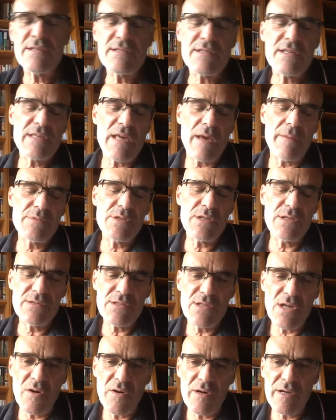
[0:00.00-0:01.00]
this assumption,
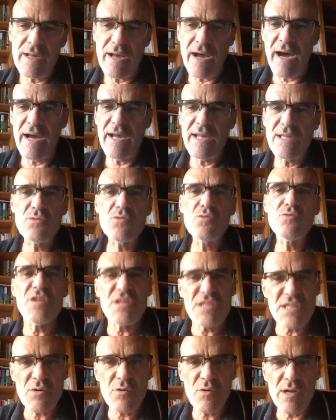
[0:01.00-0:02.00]
sorry, I do
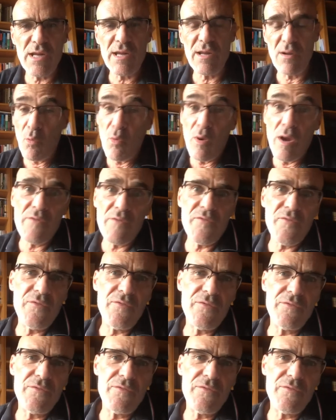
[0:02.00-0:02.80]
disagree with